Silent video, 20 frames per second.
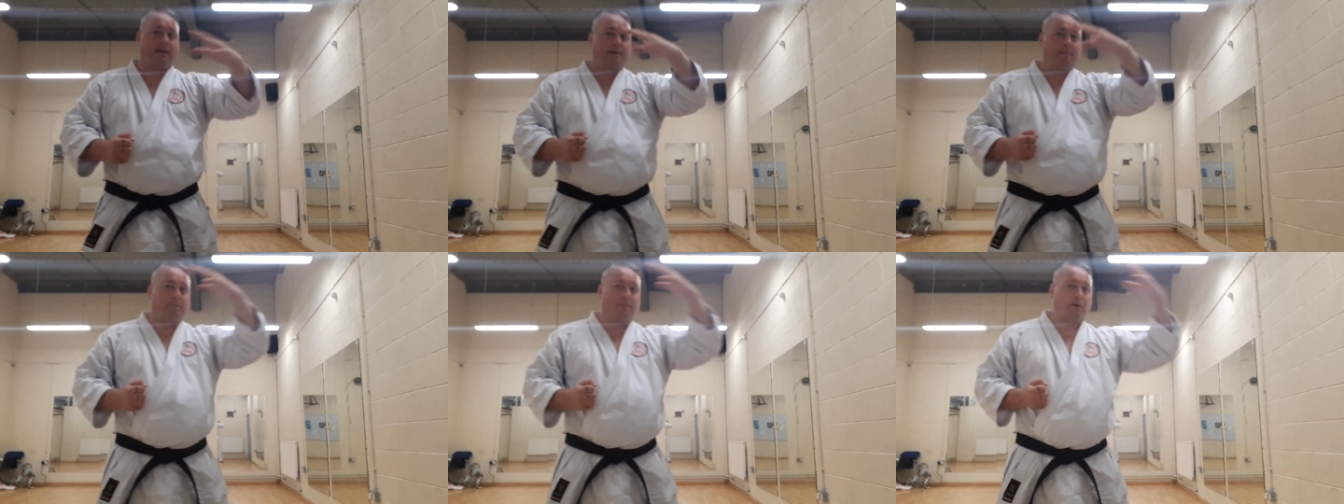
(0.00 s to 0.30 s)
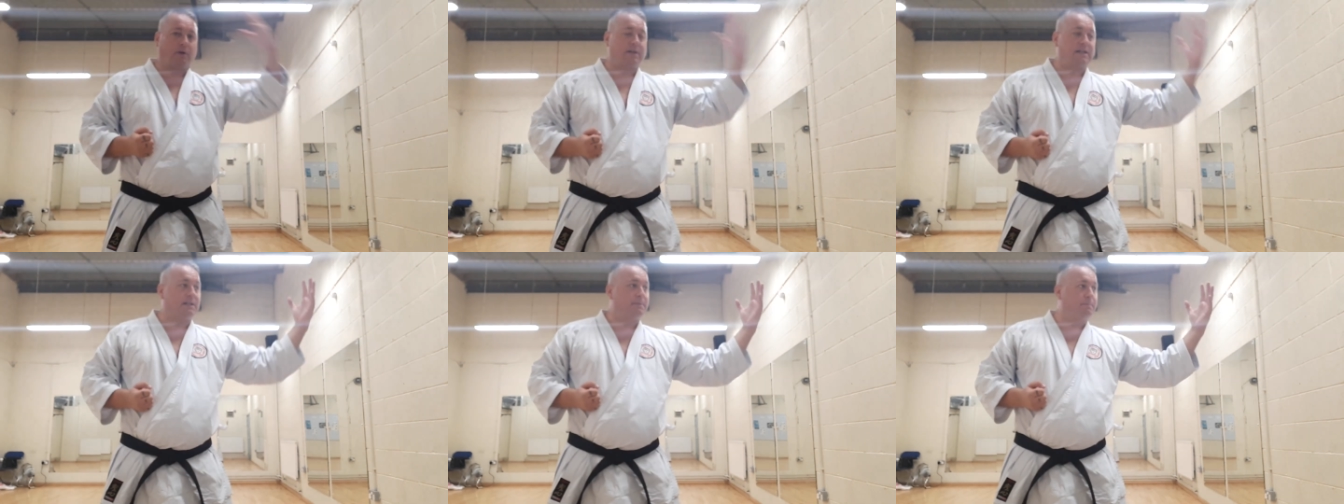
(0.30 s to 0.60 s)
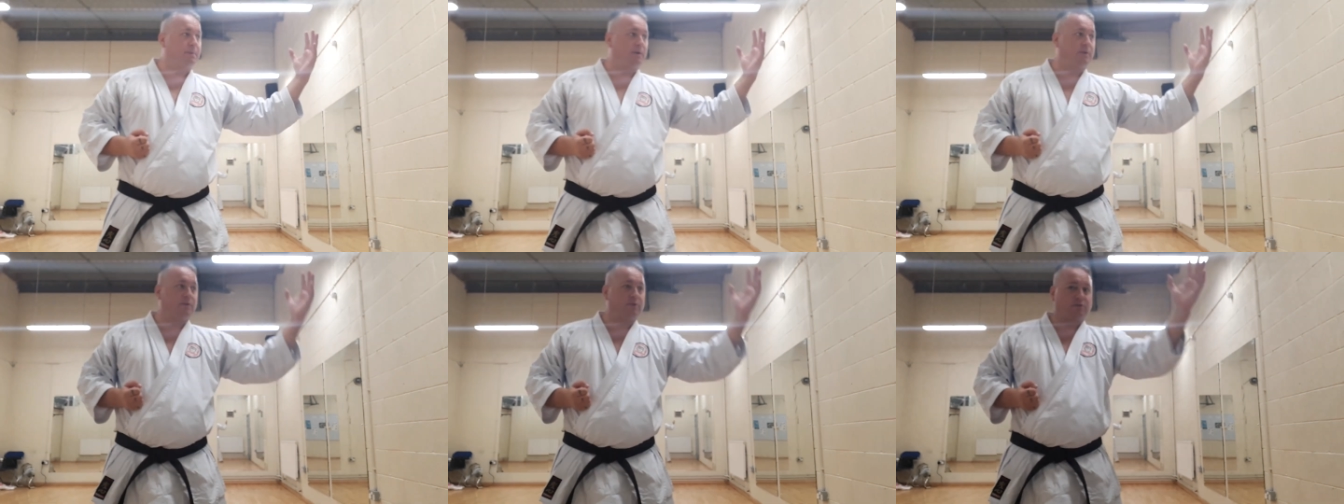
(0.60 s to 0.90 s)
Block his
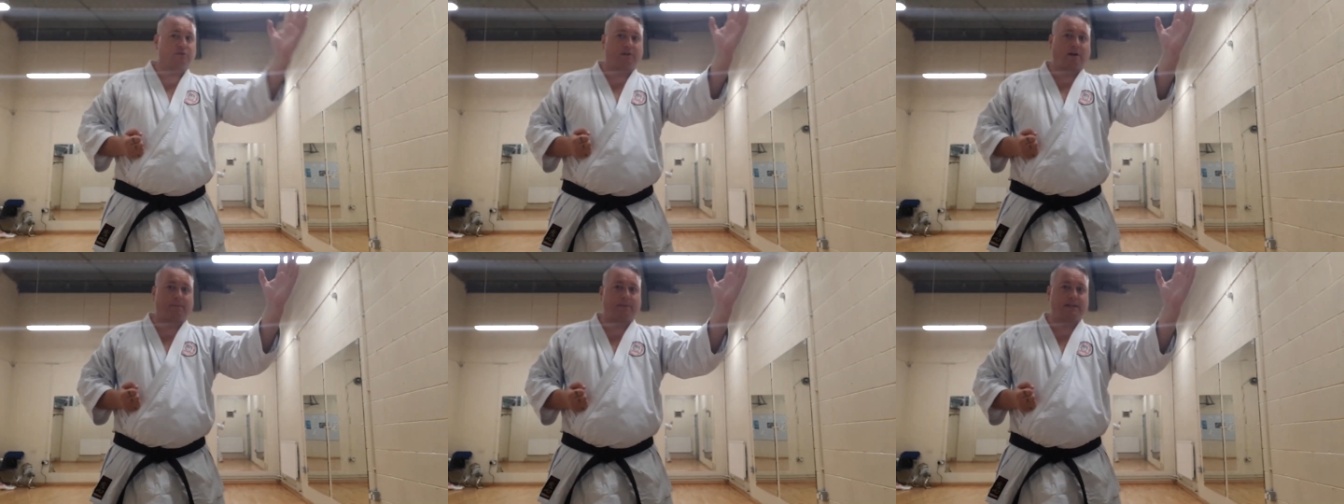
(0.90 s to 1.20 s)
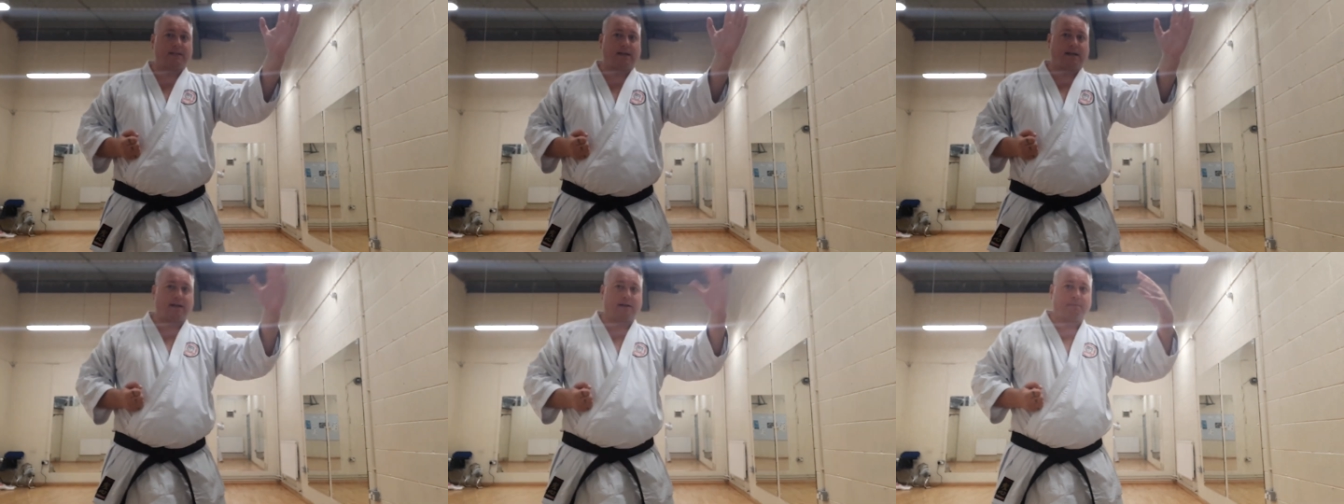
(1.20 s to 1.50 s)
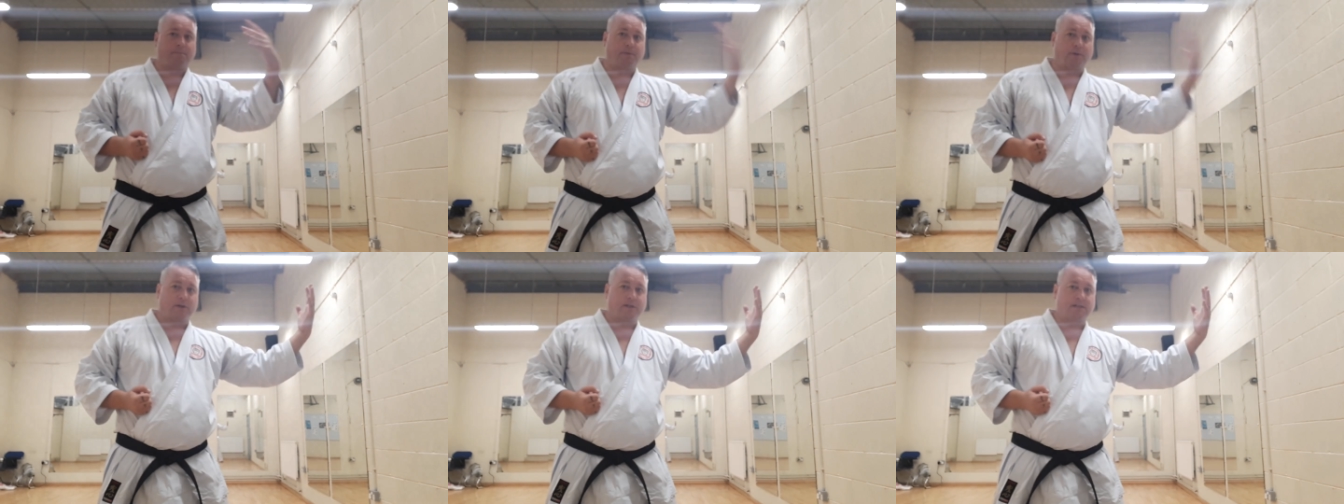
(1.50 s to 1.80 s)
punch, grab his
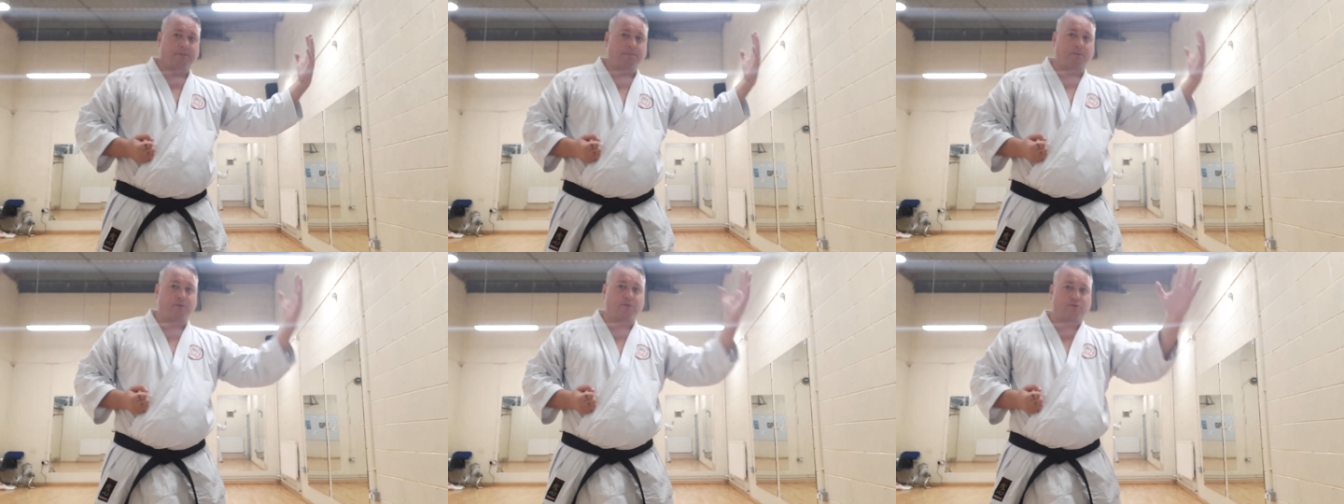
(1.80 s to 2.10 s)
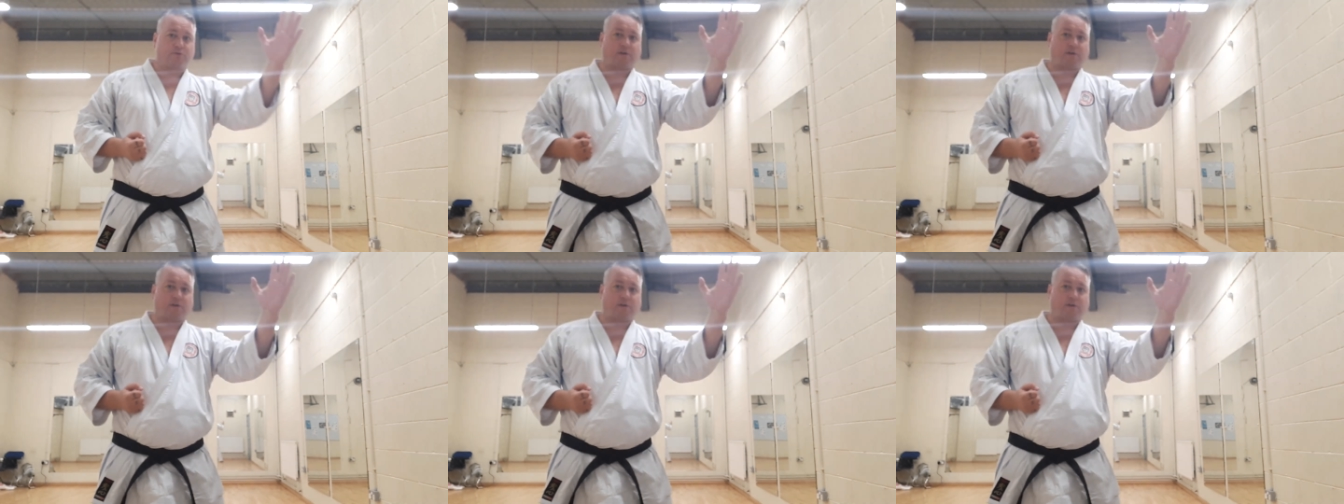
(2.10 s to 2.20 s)
head, block his punch,